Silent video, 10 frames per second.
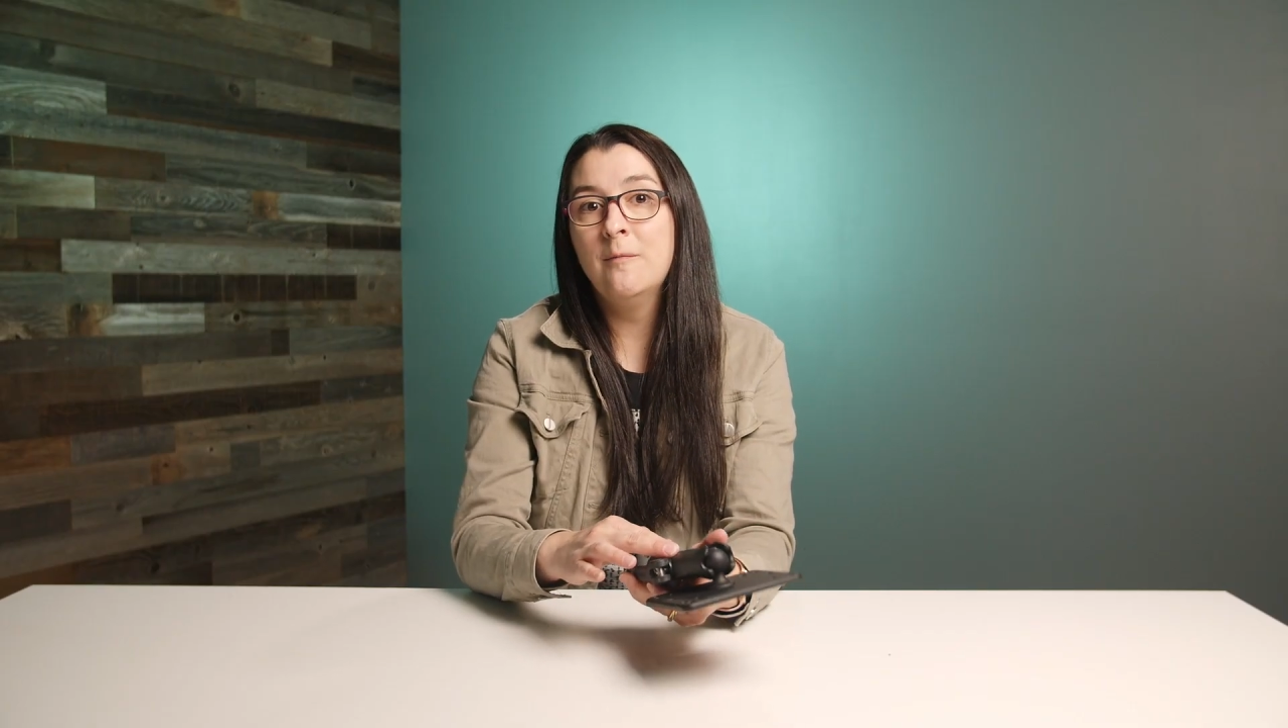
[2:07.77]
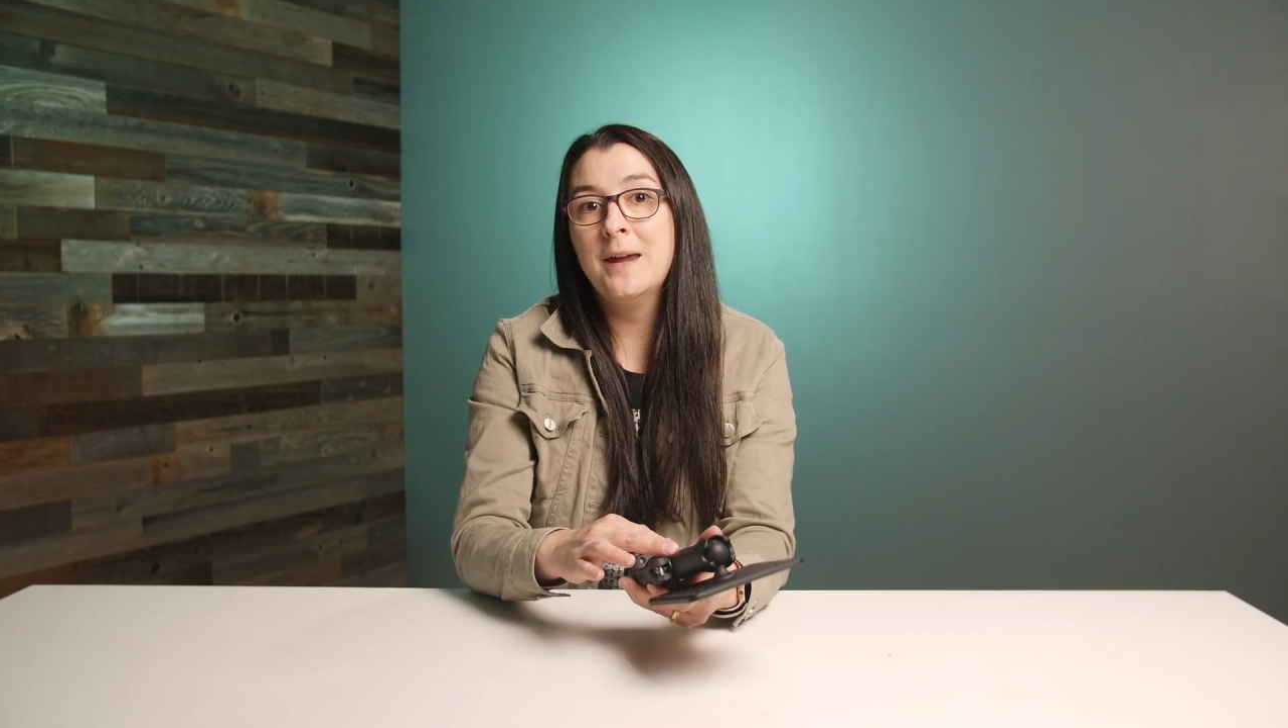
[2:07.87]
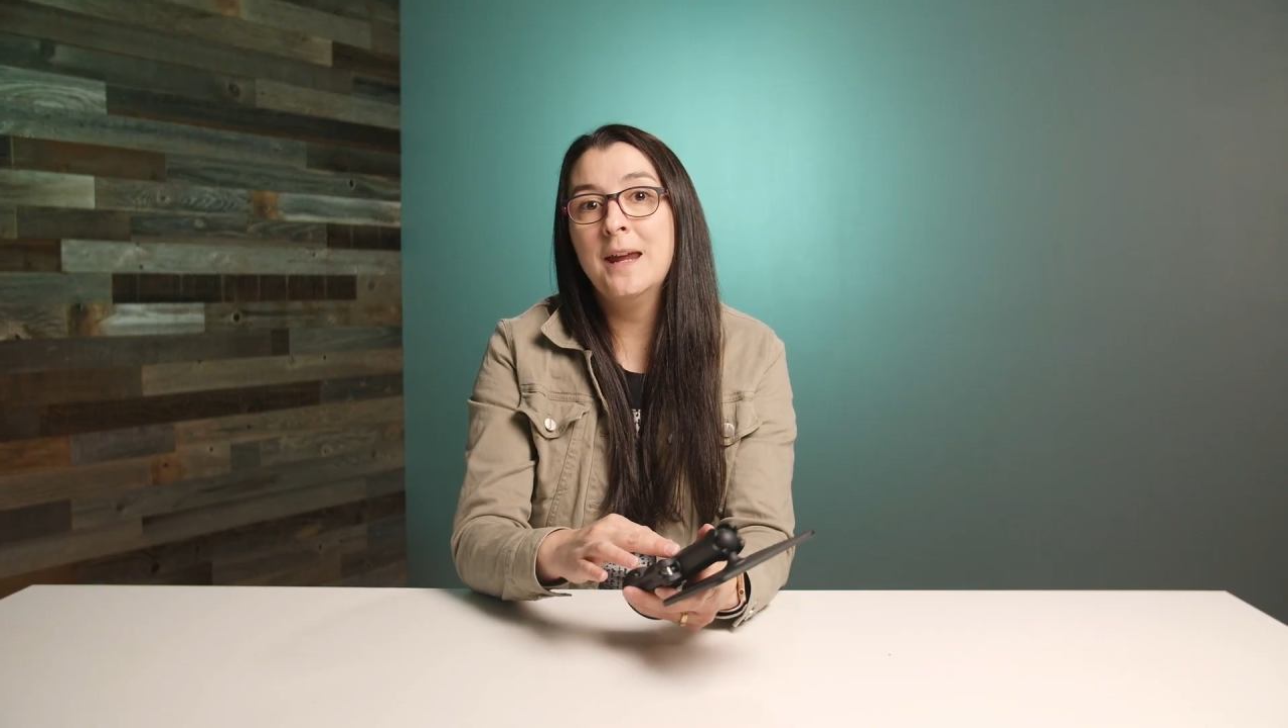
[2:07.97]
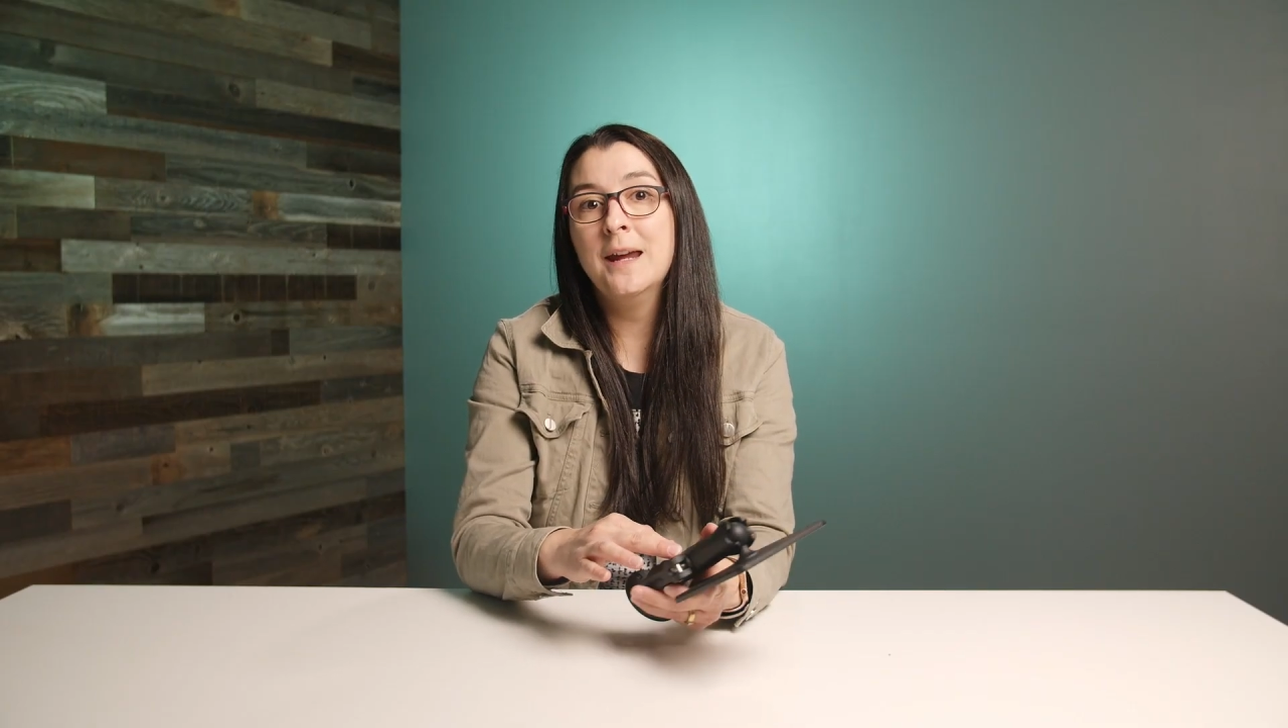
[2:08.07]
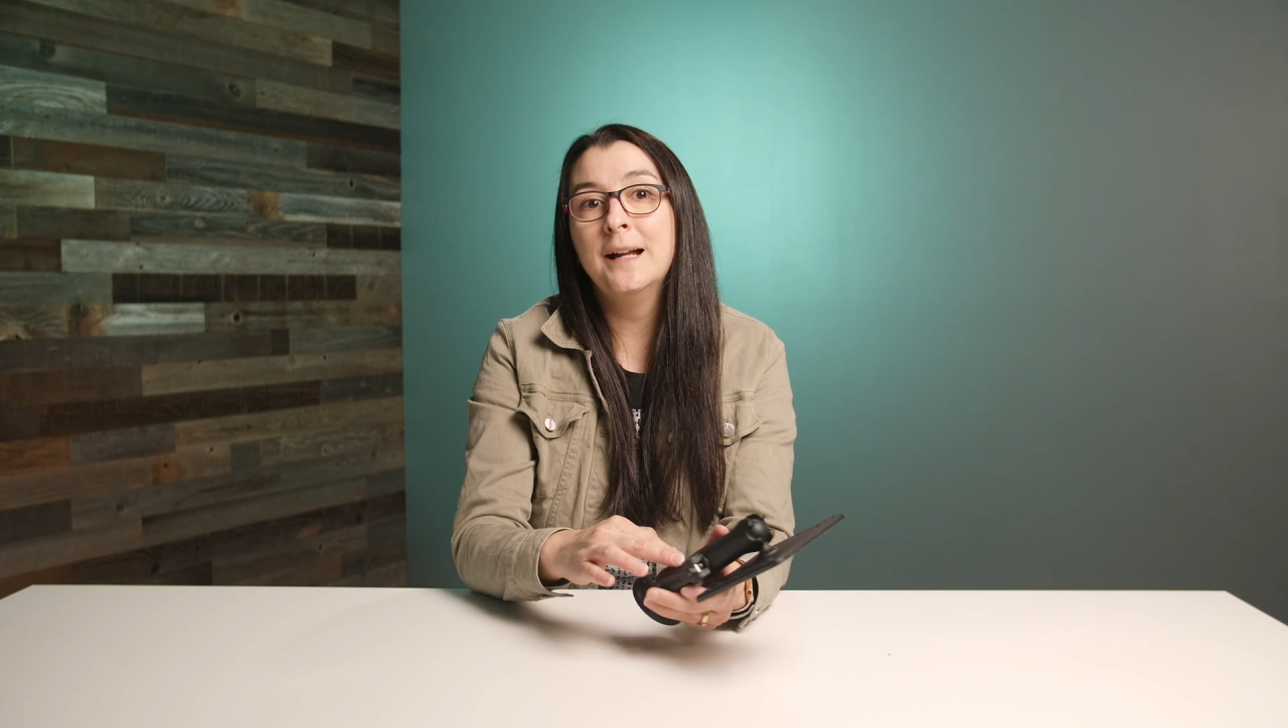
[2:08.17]

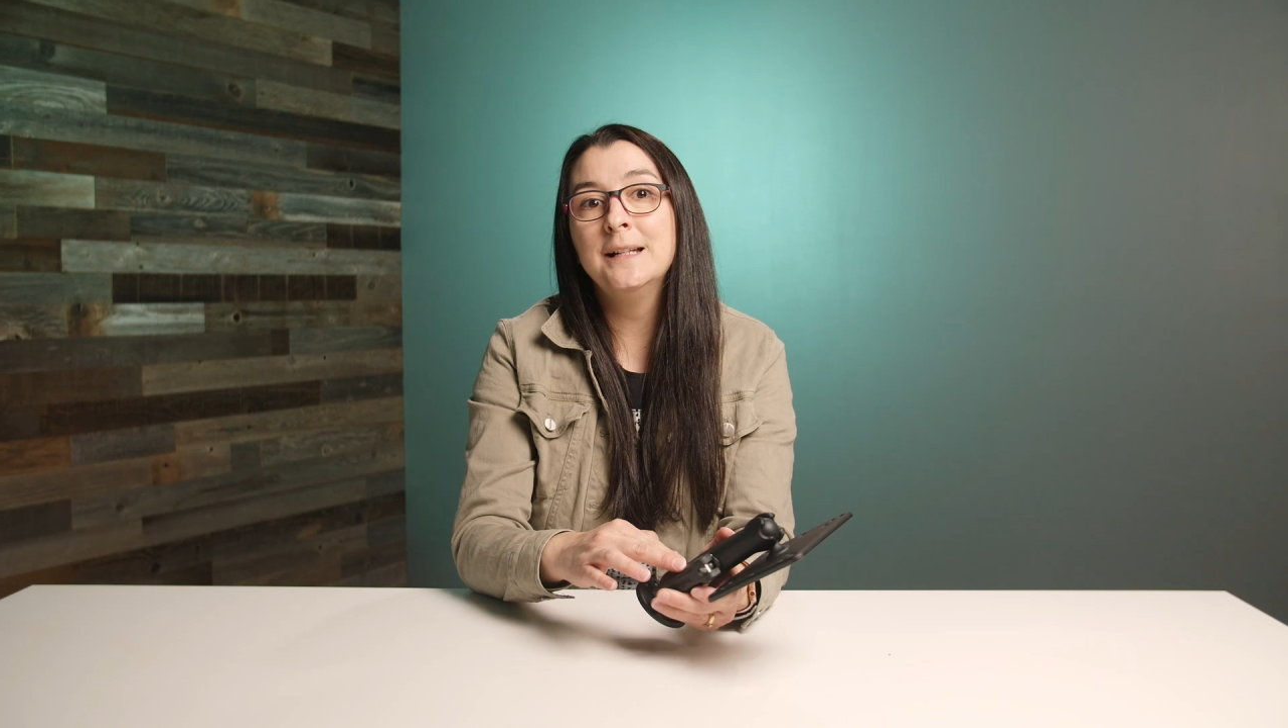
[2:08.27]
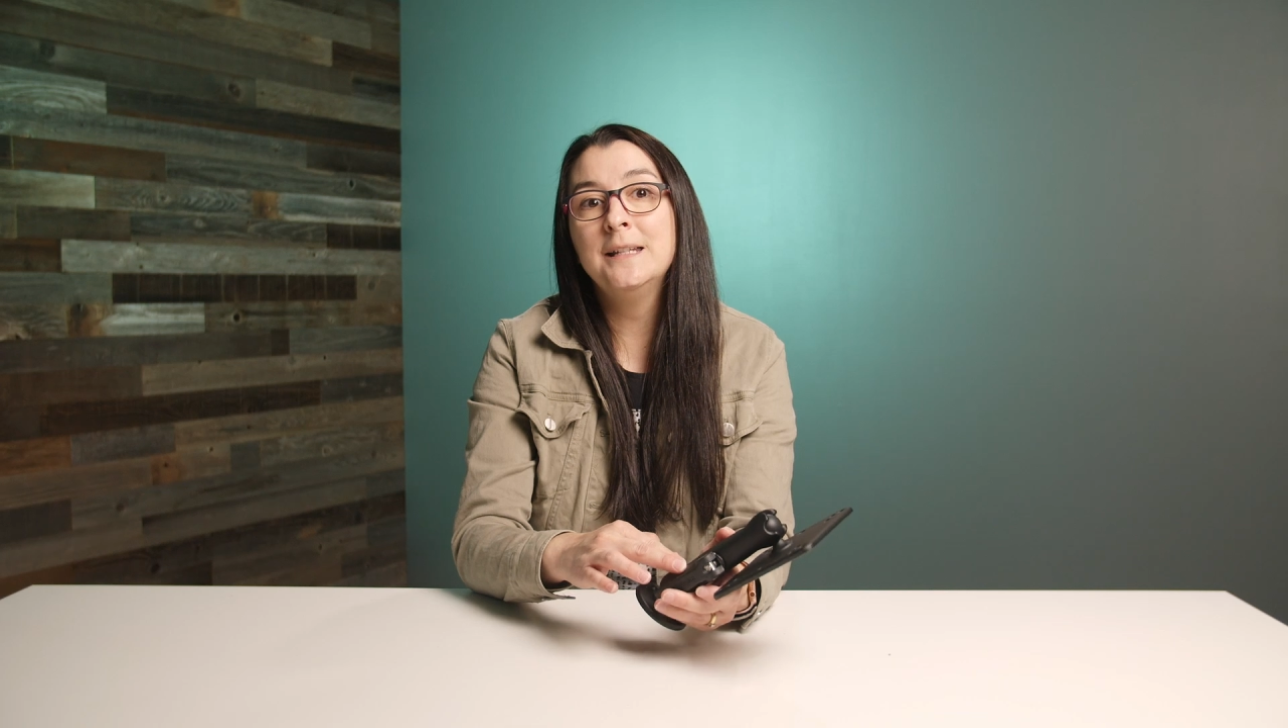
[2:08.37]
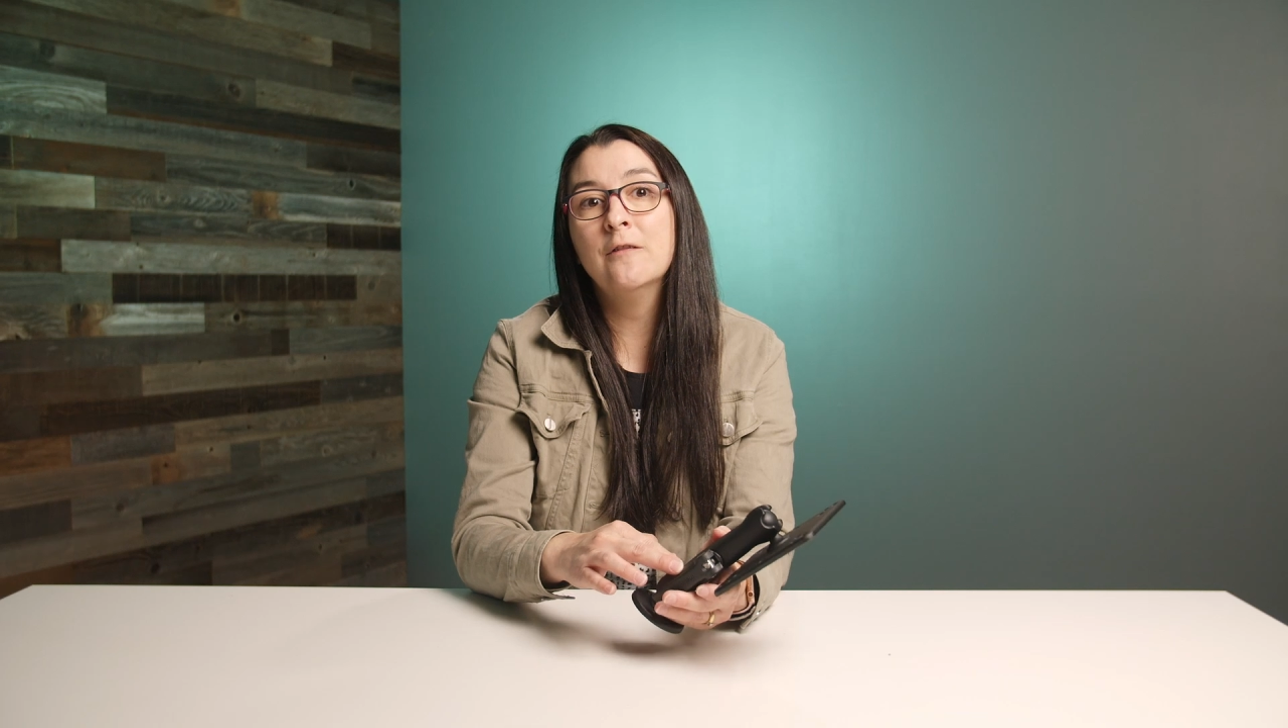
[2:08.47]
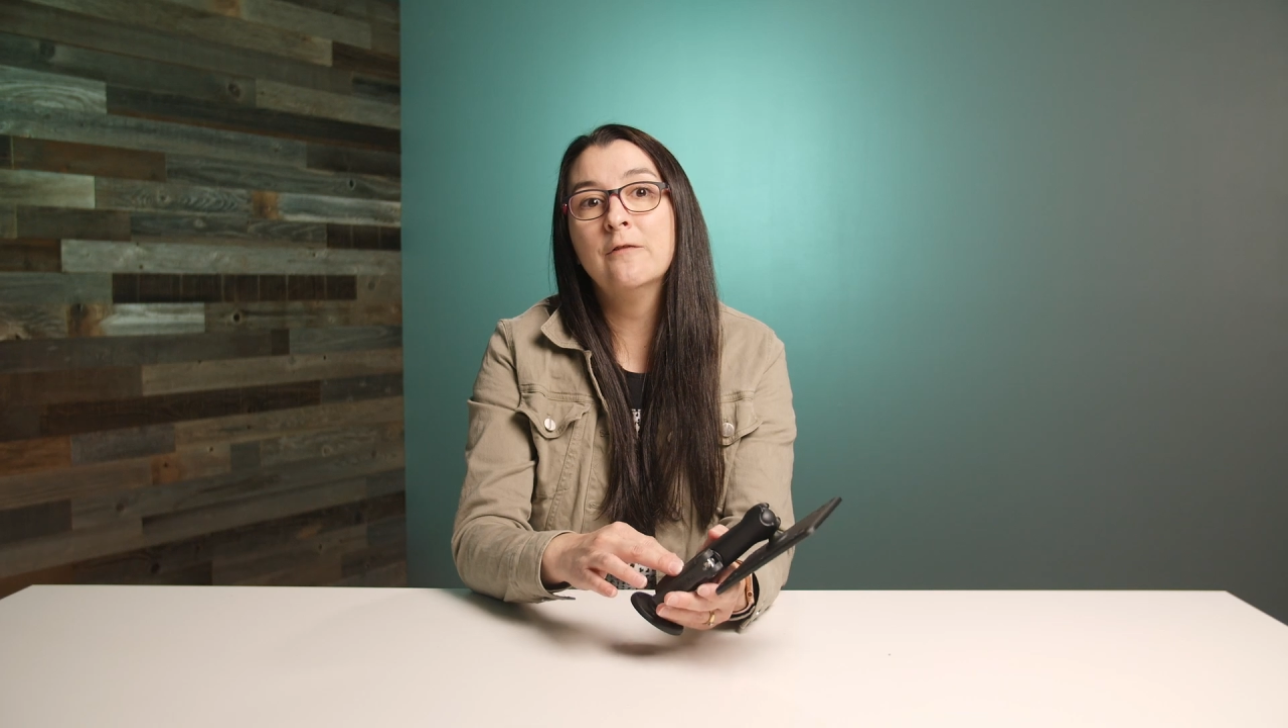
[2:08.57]
making it ideal